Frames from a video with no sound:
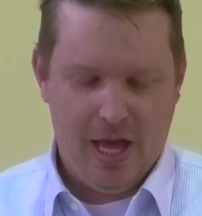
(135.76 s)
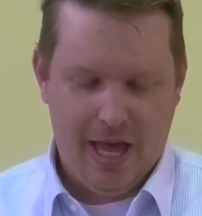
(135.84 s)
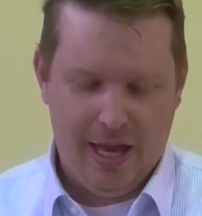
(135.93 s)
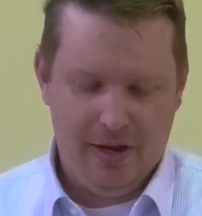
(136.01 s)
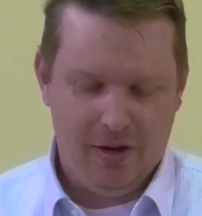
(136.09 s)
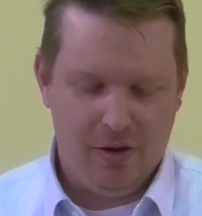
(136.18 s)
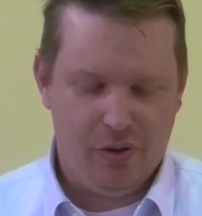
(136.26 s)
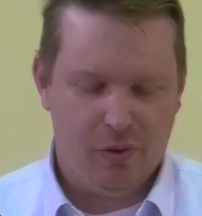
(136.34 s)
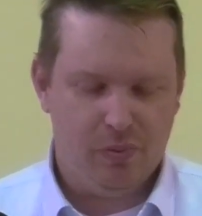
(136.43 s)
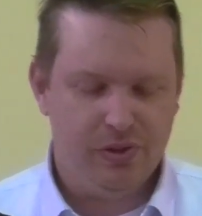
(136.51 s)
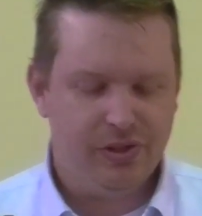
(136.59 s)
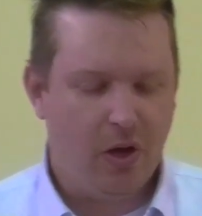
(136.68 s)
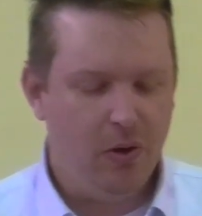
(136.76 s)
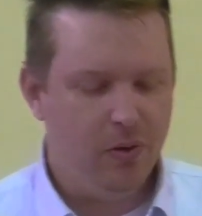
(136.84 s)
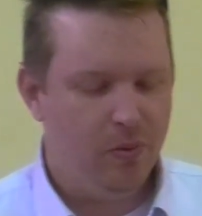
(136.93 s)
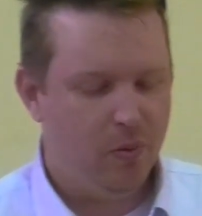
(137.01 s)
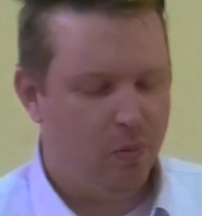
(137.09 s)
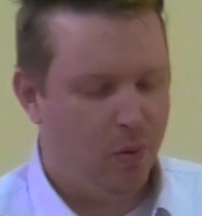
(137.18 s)
And the
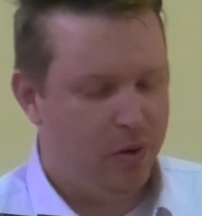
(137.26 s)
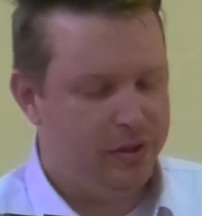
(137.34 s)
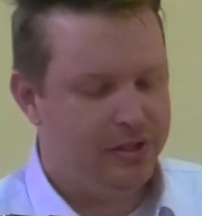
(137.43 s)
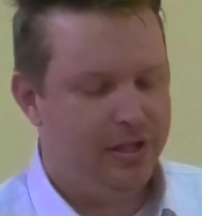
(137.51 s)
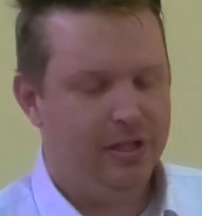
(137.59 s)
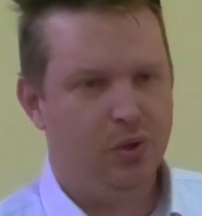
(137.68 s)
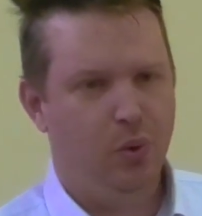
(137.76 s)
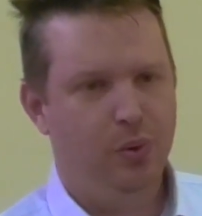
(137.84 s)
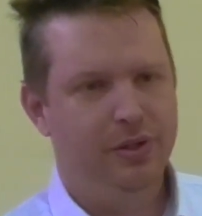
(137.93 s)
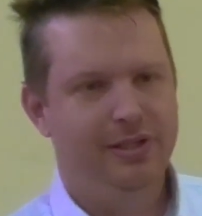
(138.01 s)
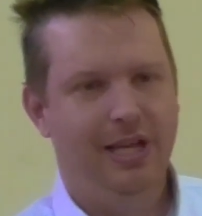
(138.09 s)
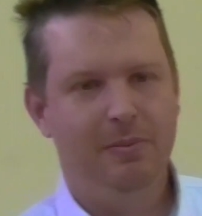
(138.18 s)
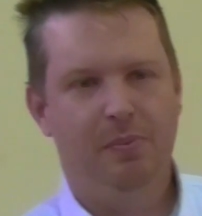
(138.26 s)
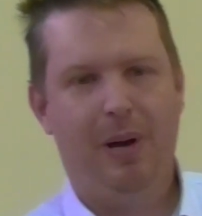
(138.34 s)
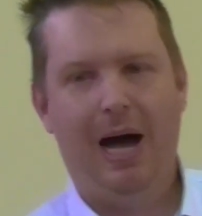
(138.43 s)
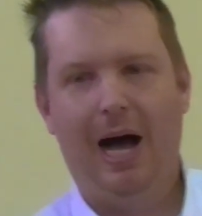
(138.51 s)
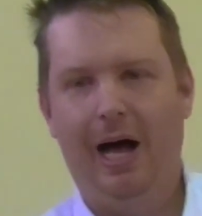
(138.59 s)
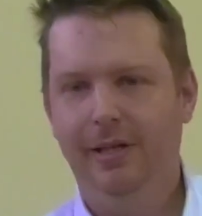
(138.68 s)
result was that it tore the team
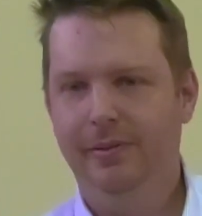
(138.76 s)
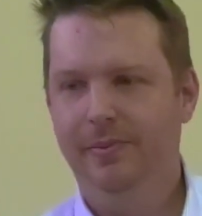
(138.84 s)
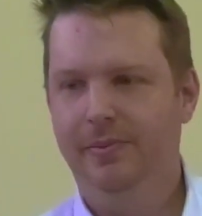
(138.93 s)
apart.